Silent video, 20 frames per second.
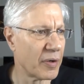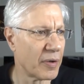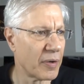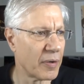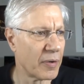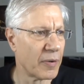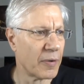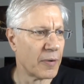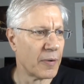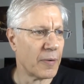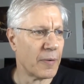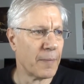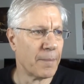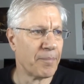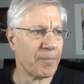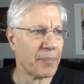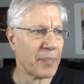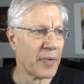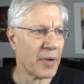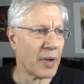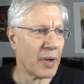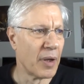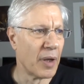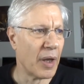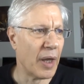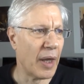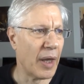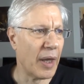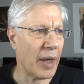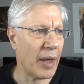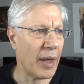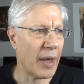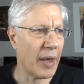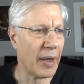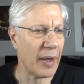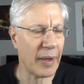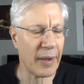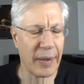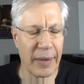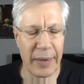
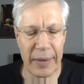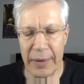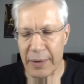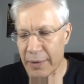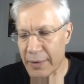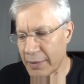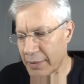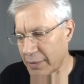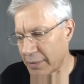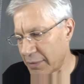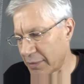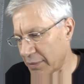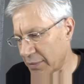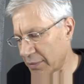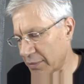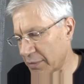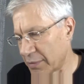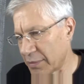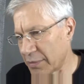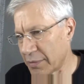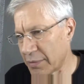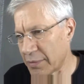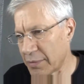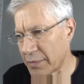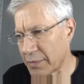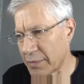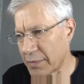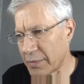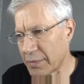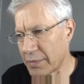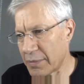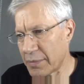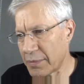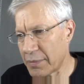(no one is talking)